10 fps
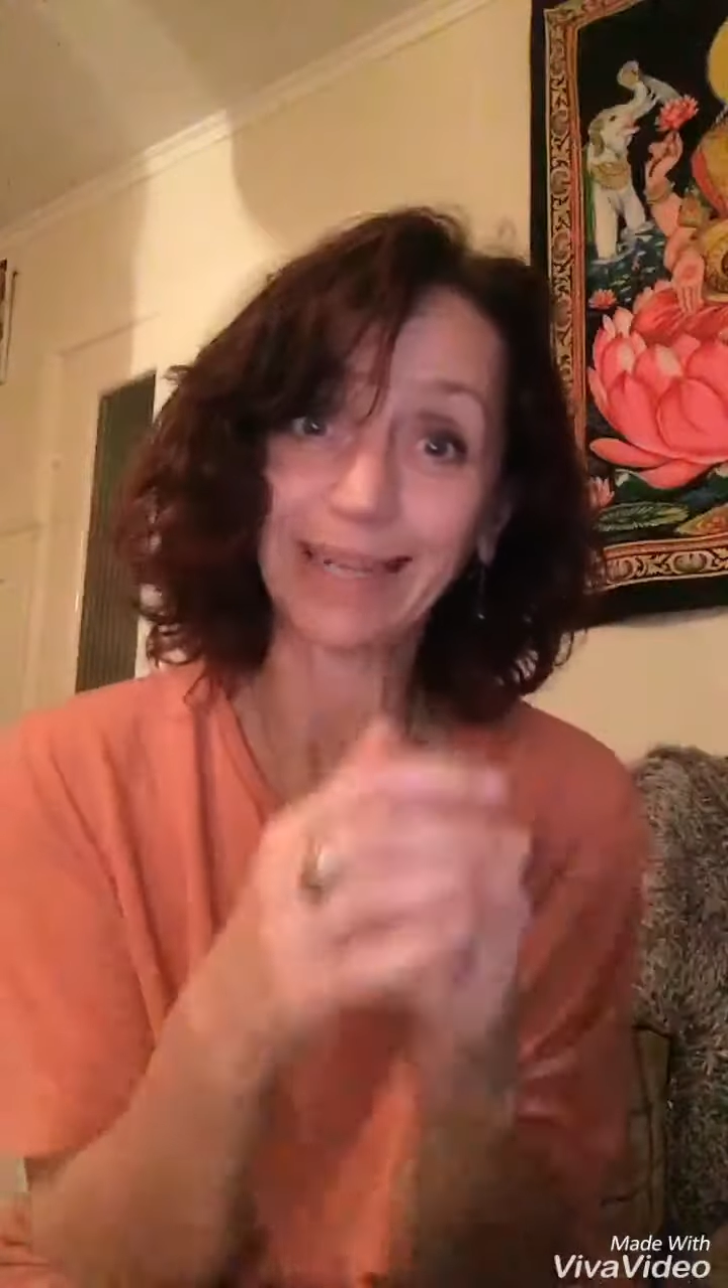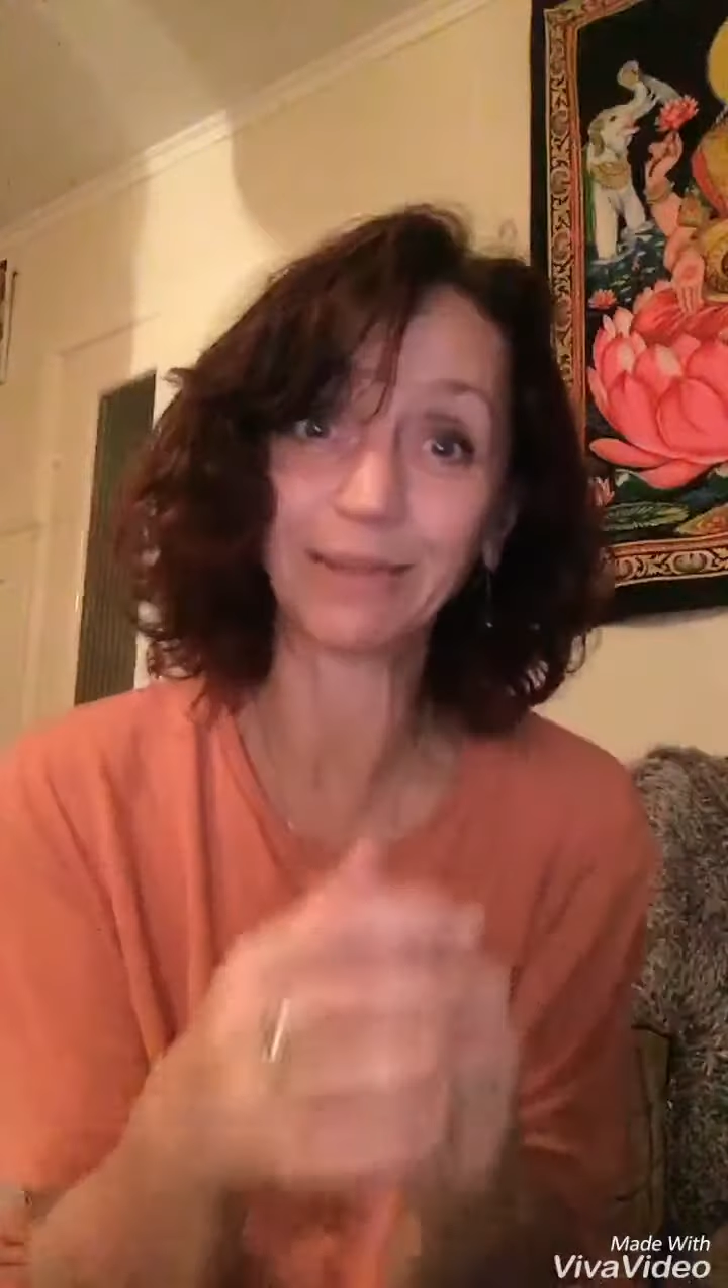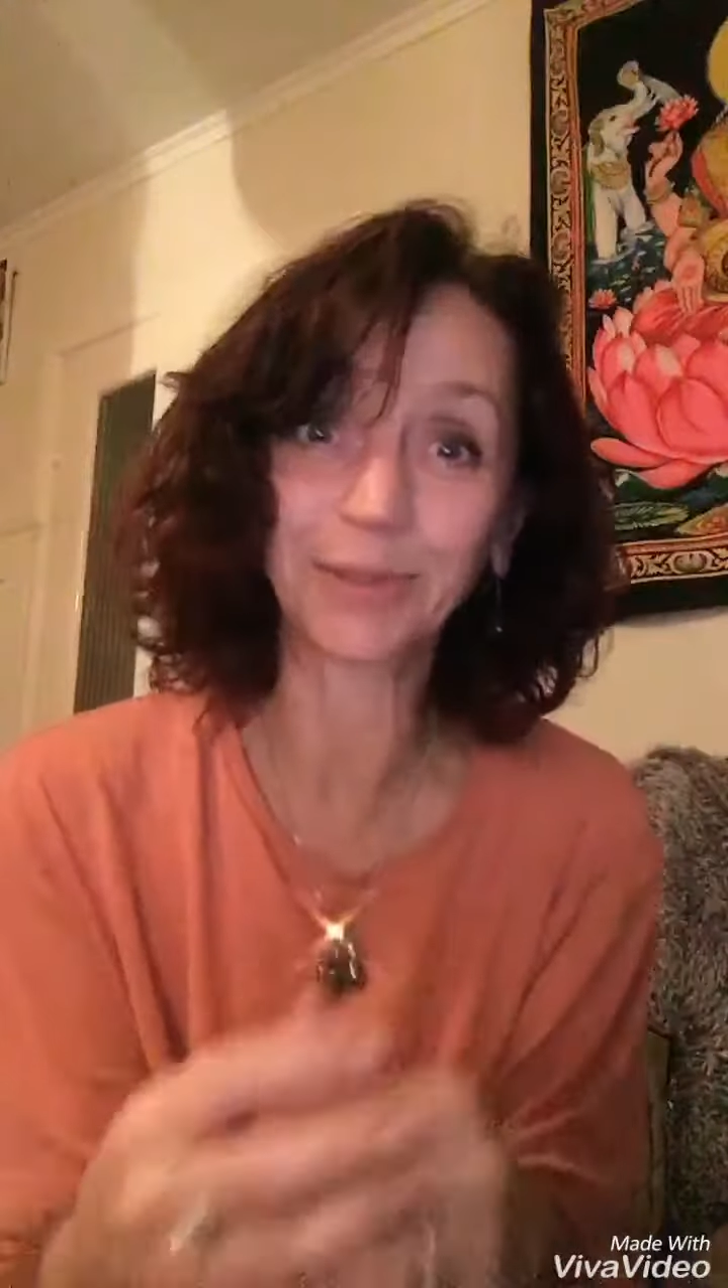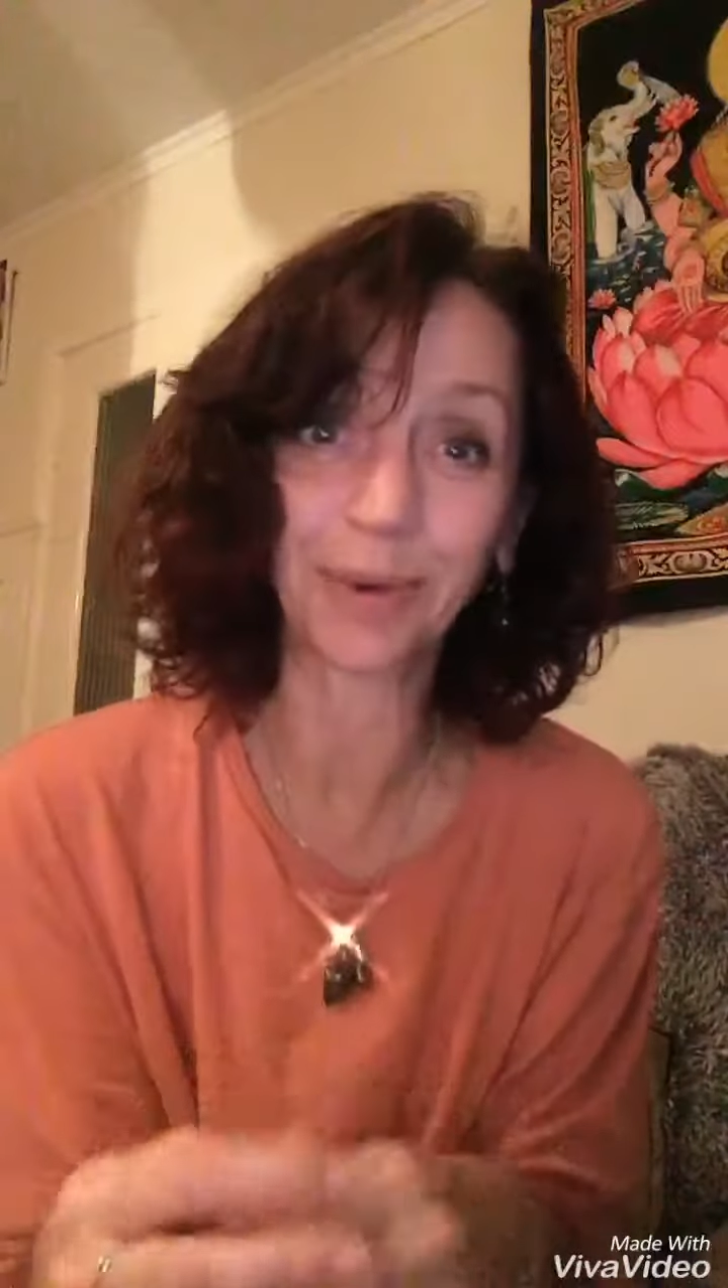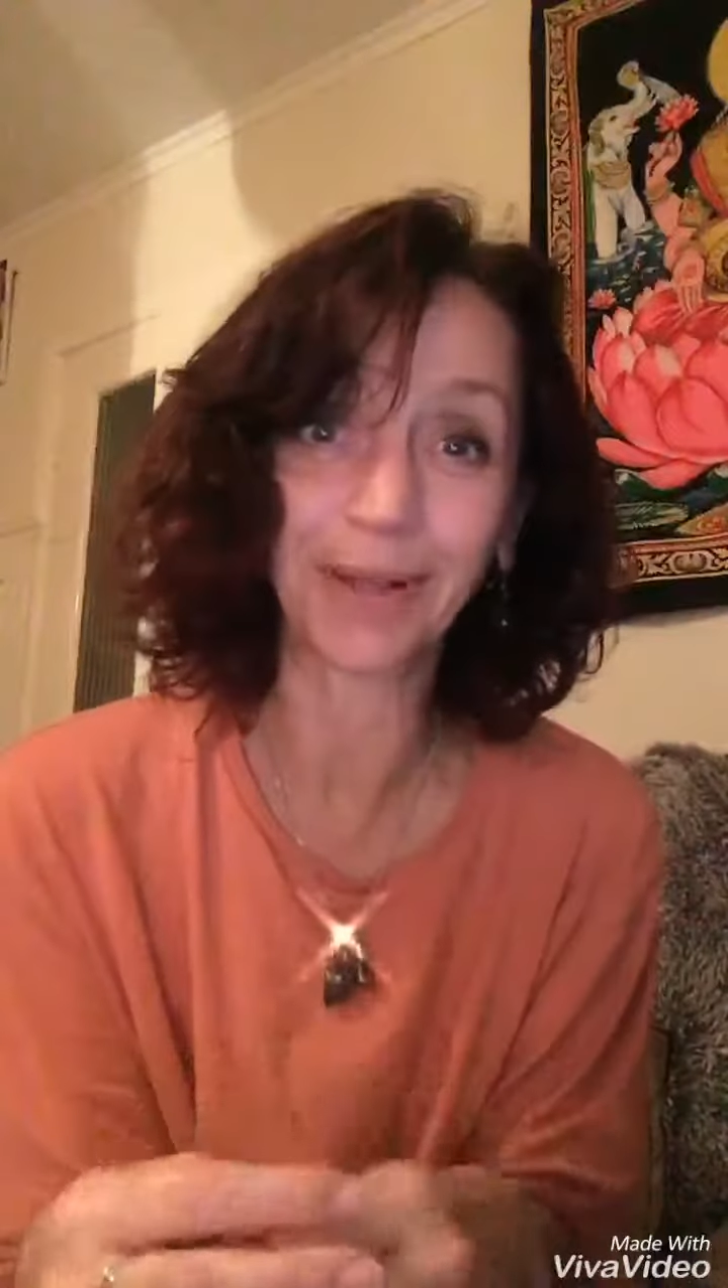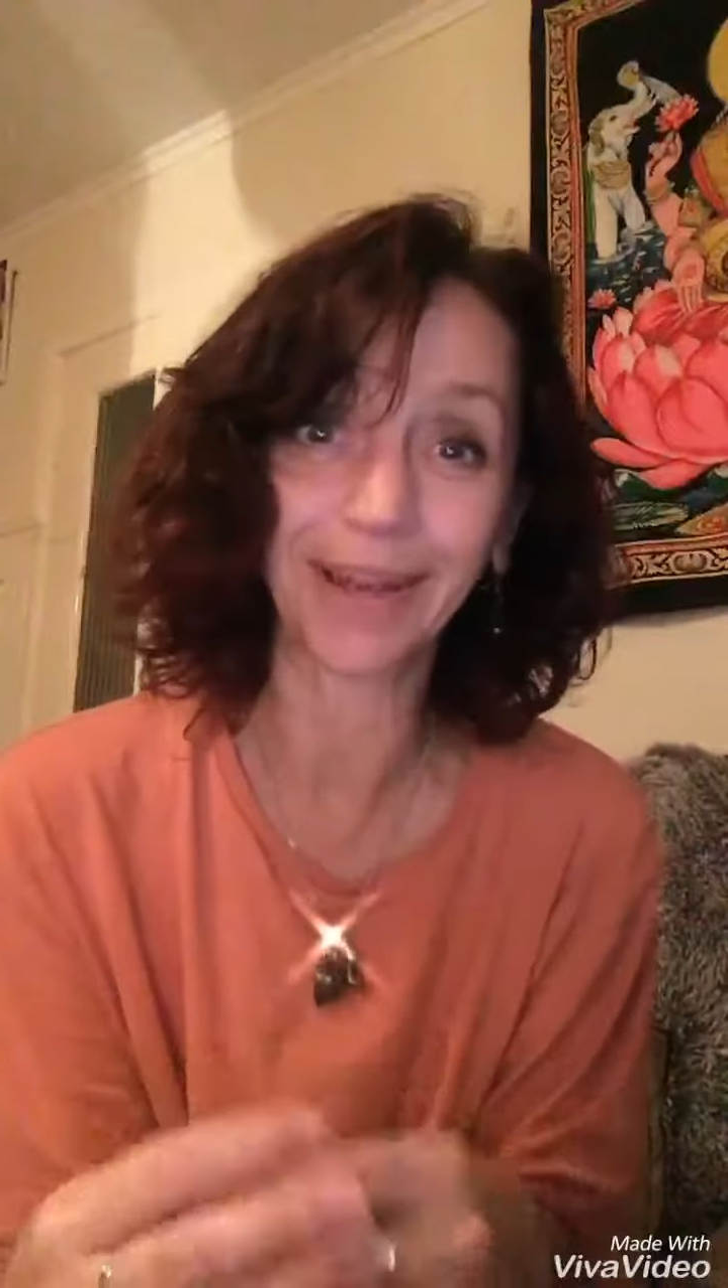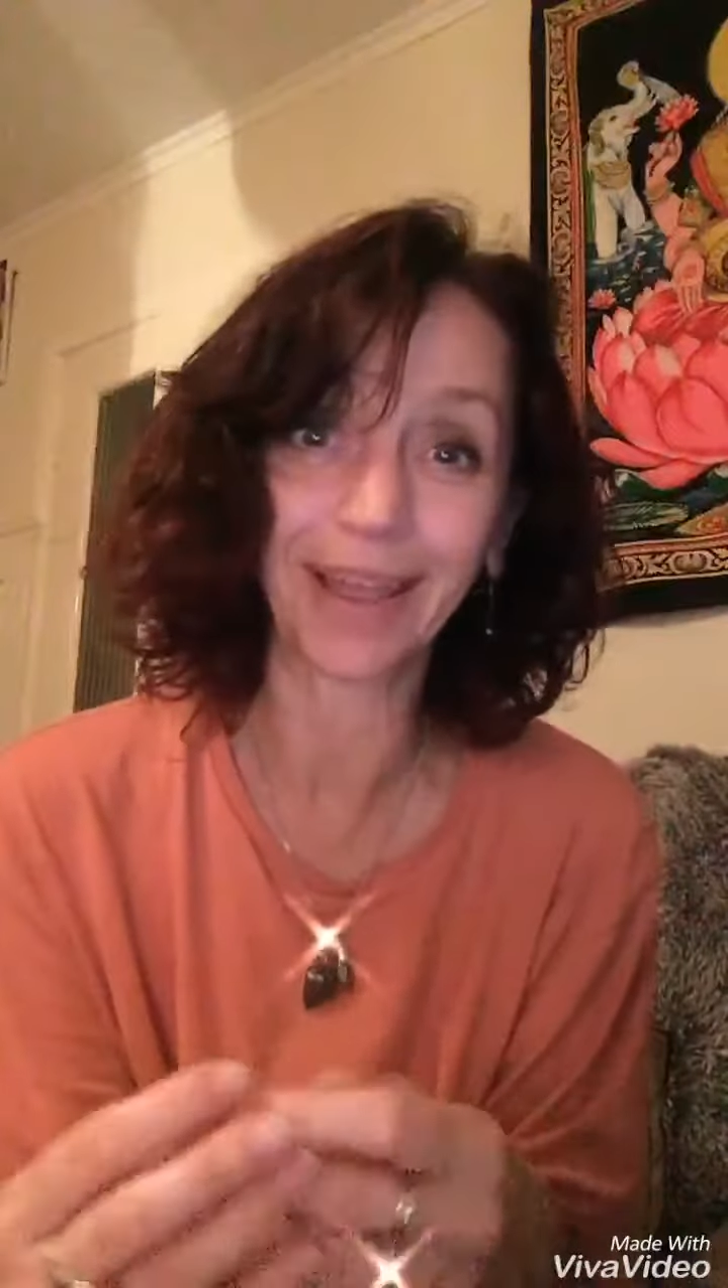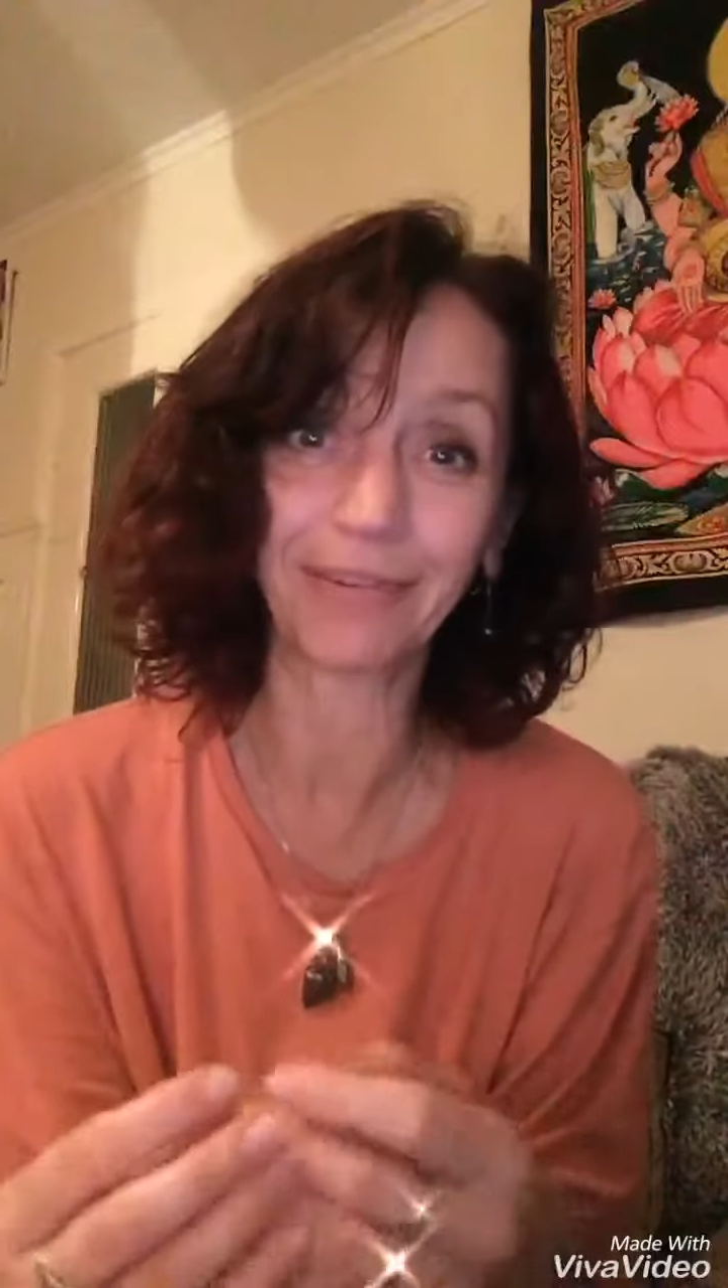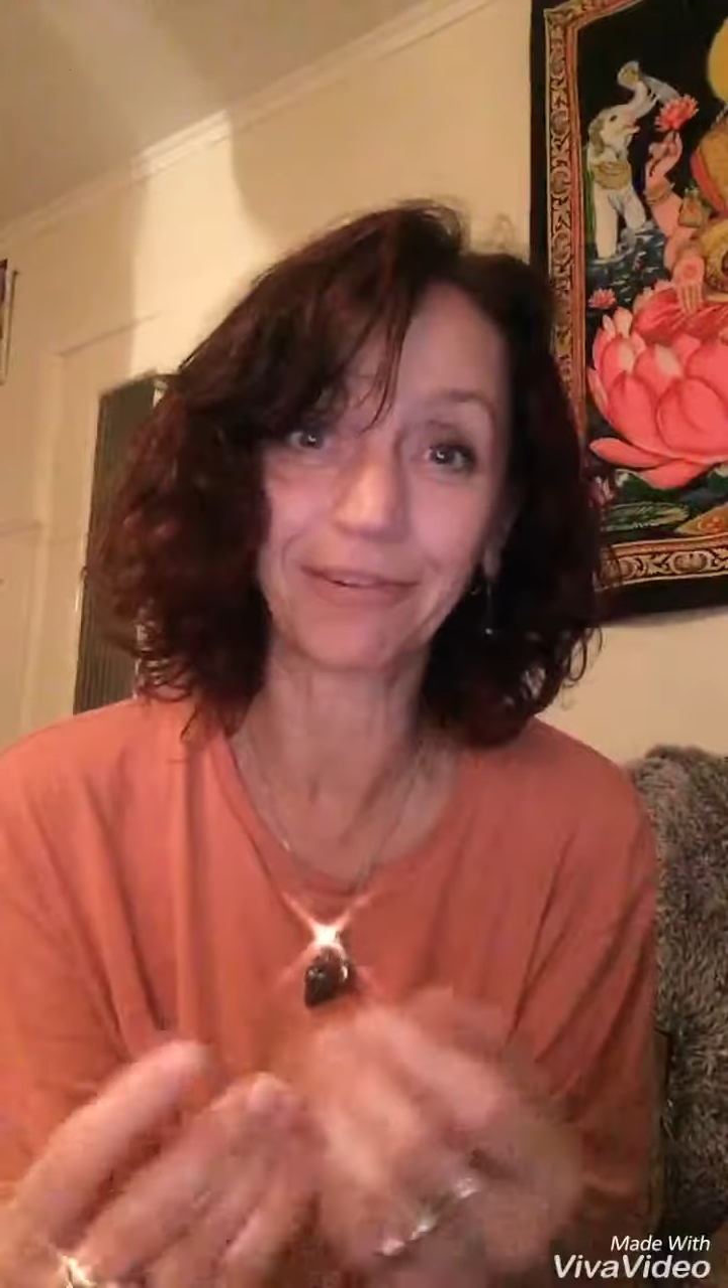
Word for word: and there was wildlife